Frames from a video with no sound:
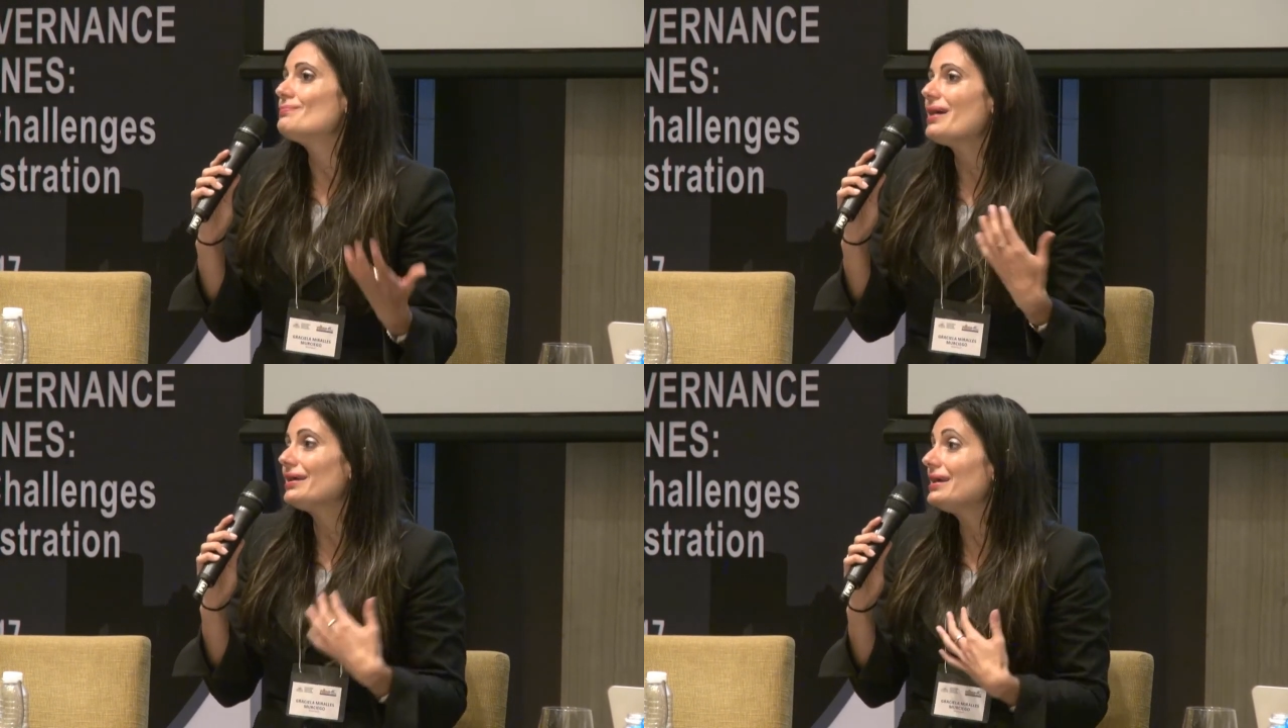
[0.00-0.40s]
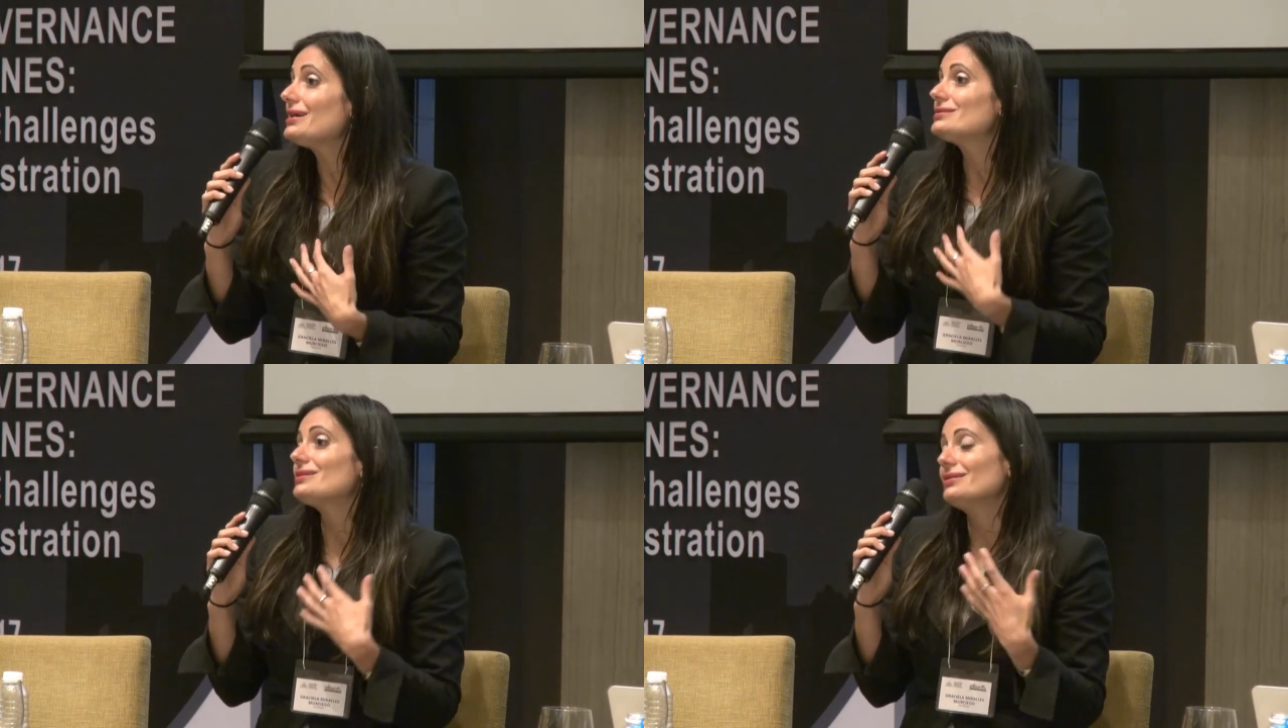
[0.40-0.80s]
My
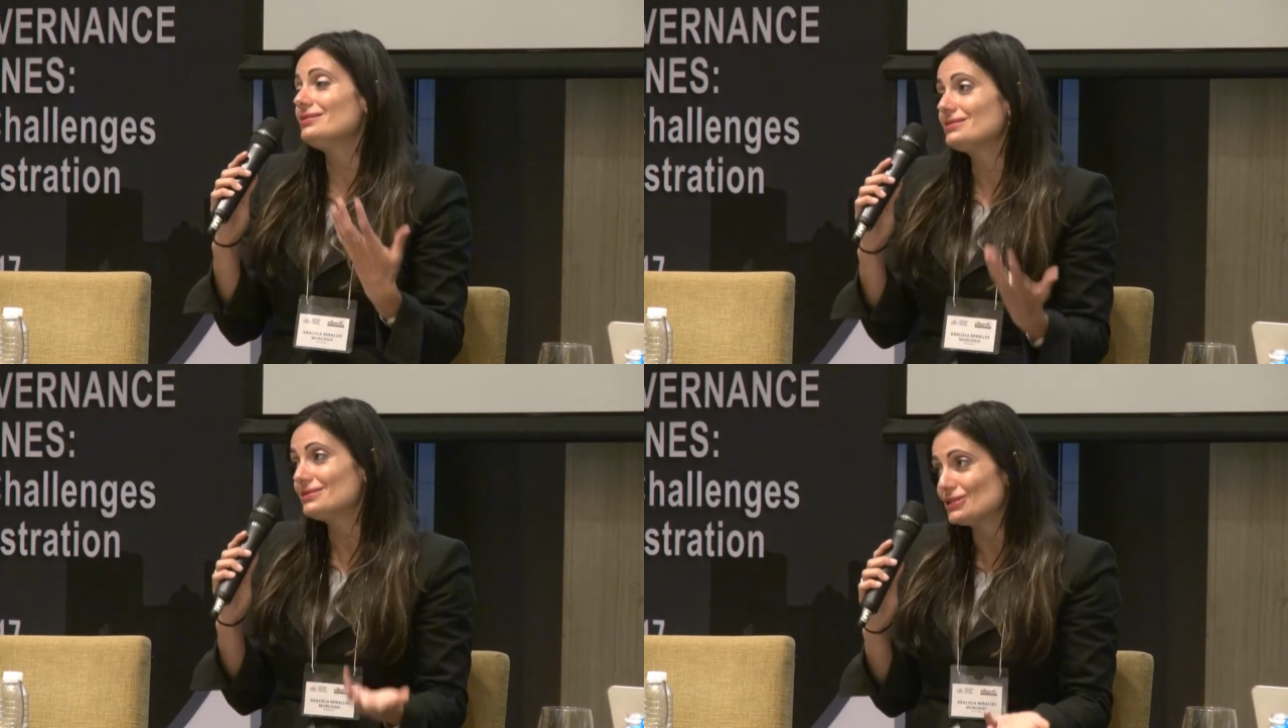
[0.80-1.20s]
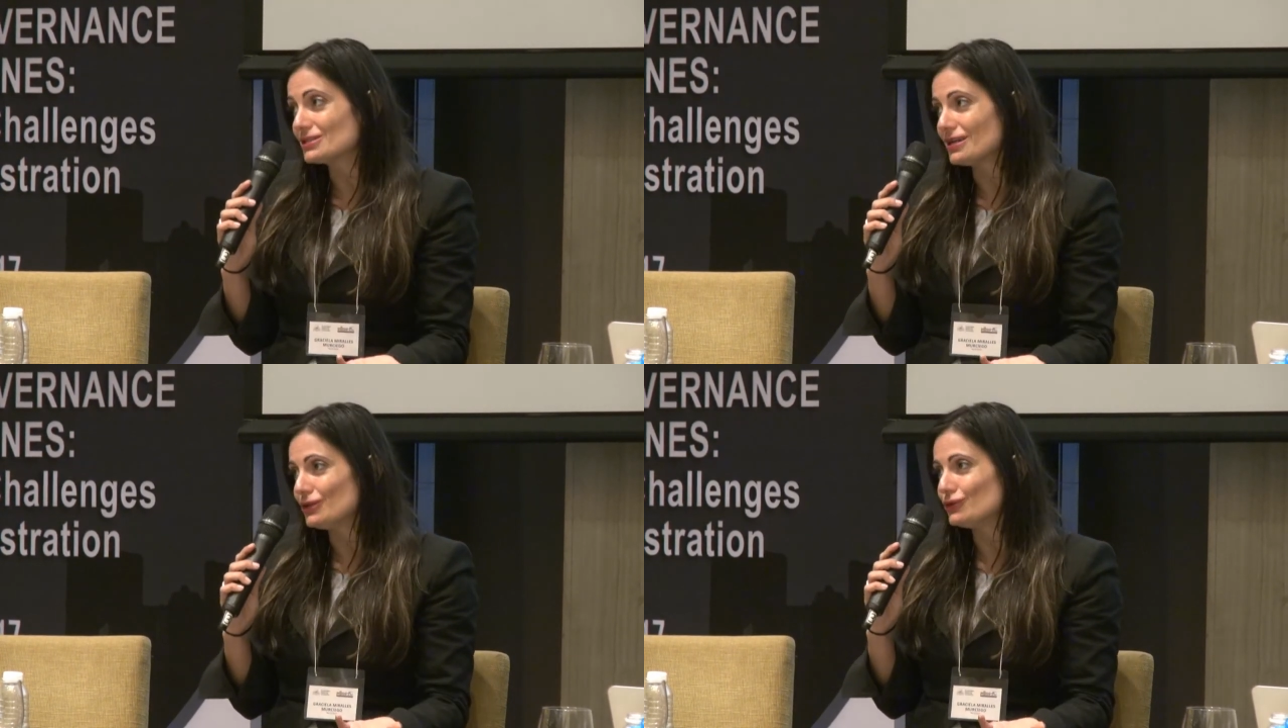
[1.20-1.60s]
guess, and this is
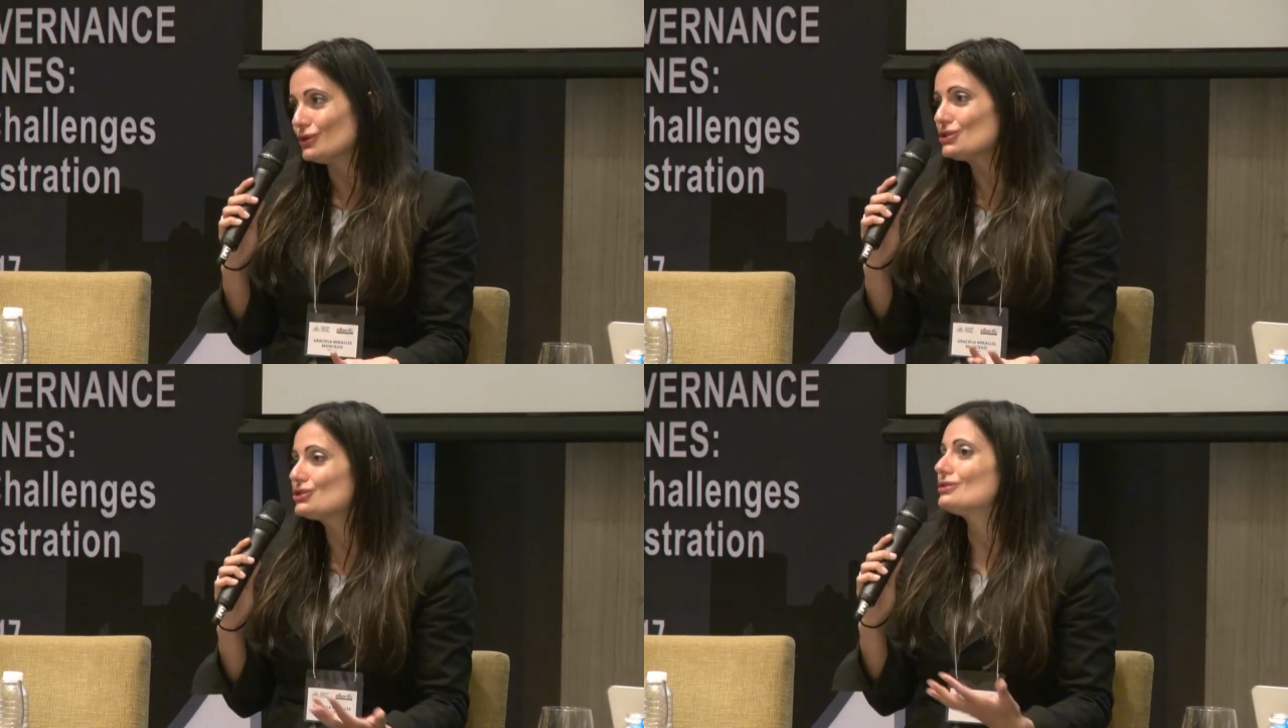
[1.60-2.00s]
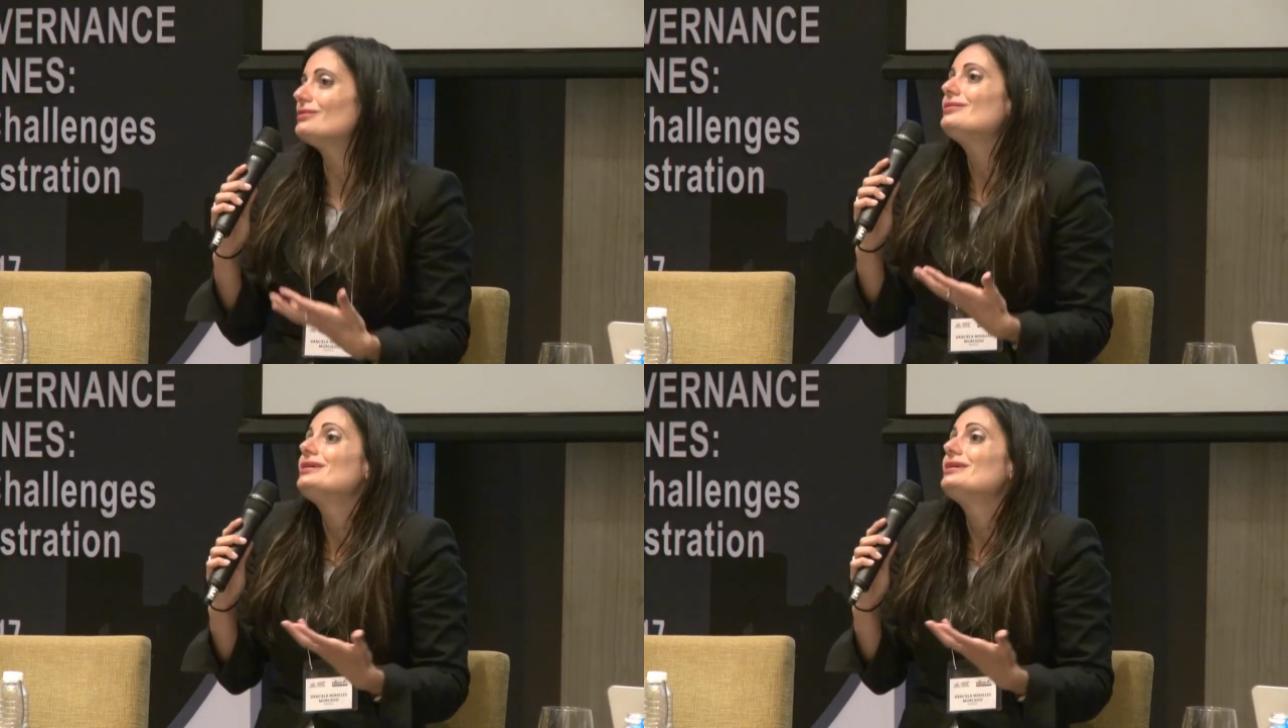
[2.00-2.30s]
just an intuition,